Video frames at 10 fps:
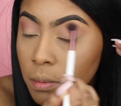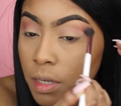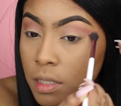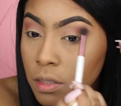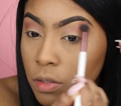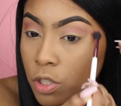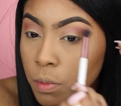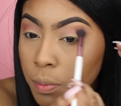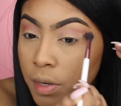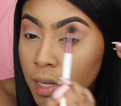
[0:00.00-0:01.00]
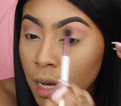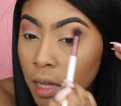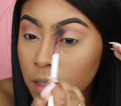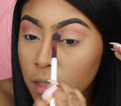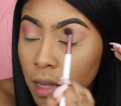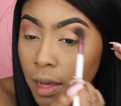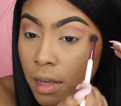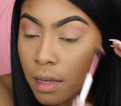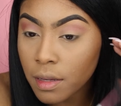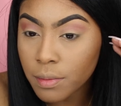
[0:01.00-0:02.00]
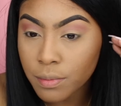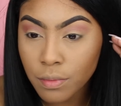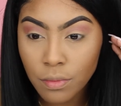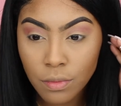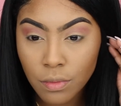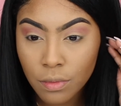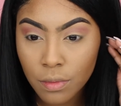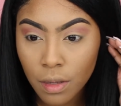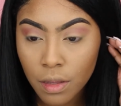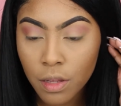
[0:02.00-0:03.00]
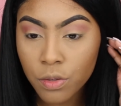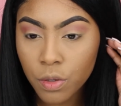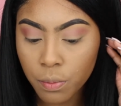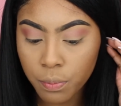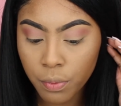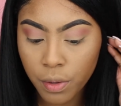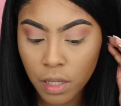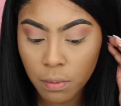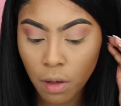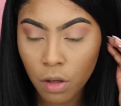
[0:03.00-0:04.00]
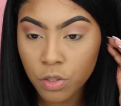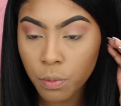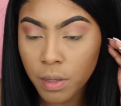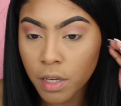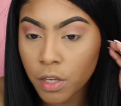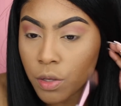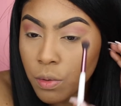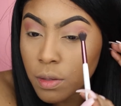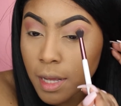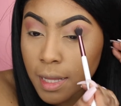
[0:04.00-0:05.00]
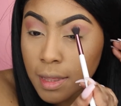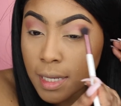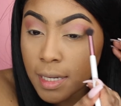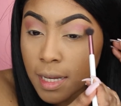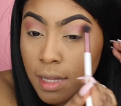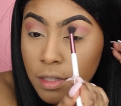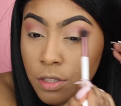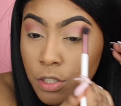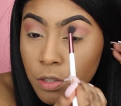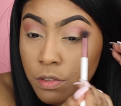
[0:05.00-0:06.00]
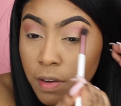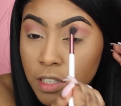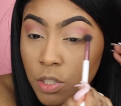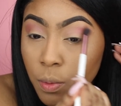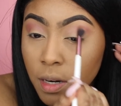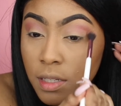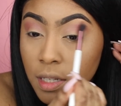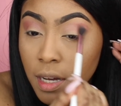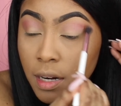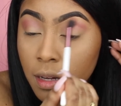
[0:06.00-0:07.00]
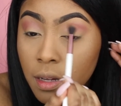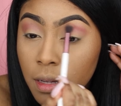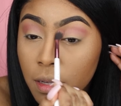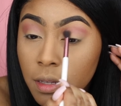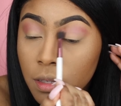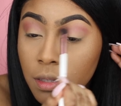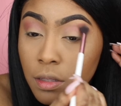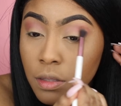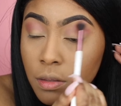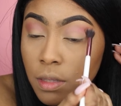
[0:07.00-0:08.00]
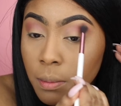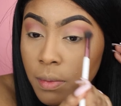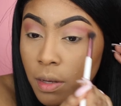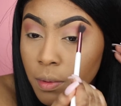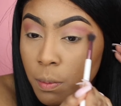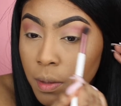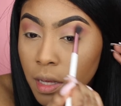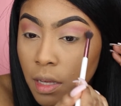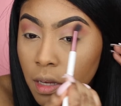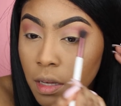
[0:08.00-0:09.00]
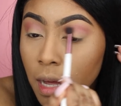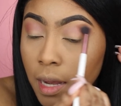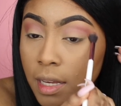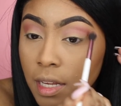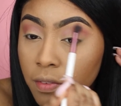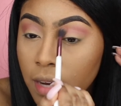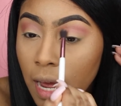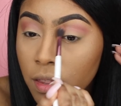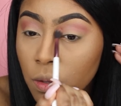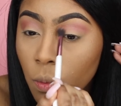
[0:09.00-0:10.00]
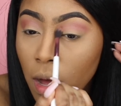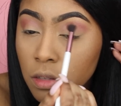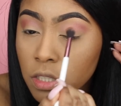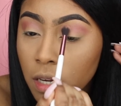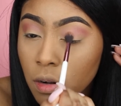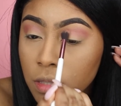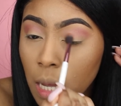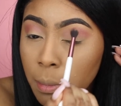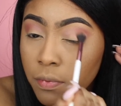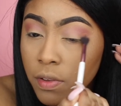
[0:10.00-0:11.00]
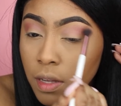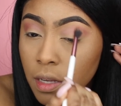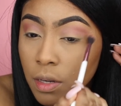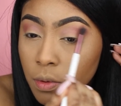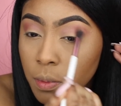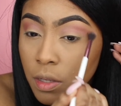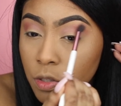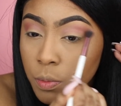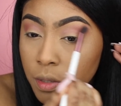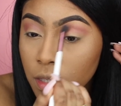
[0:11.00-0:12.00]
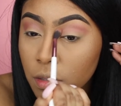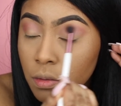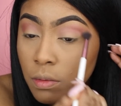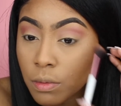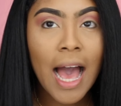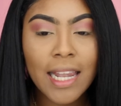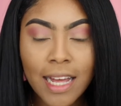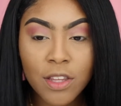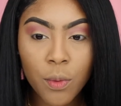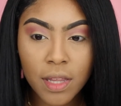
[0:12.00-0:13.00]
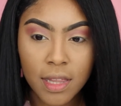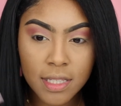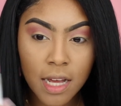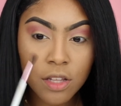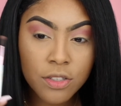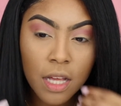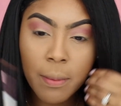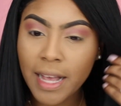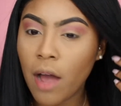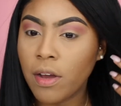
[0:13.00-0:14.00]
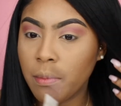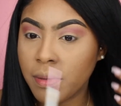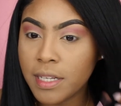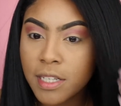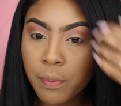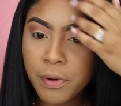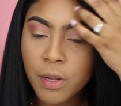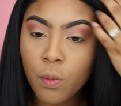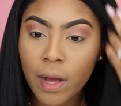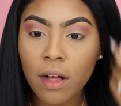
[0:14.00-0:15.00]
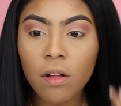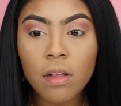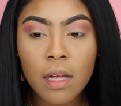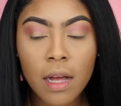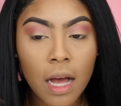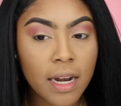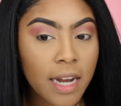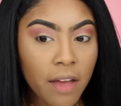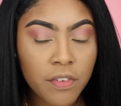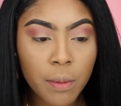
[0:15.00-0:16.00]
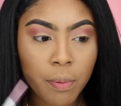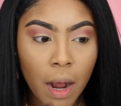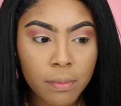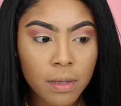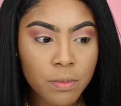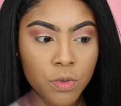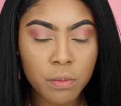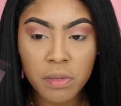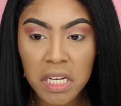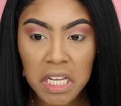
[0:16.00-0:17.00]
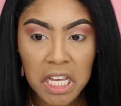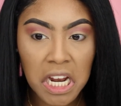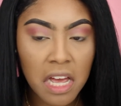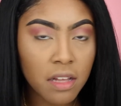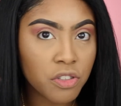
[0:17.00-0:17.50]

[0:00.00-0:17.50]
But this is a super pretty color. Like this would really also be a cute like lid color too if I just wanted to kind of do something with pink. I could even add the Wild Child on top of it and it would be super cute. I like the way that this color is coming out. It blended pretty well. I didn't have any problems with blending it in.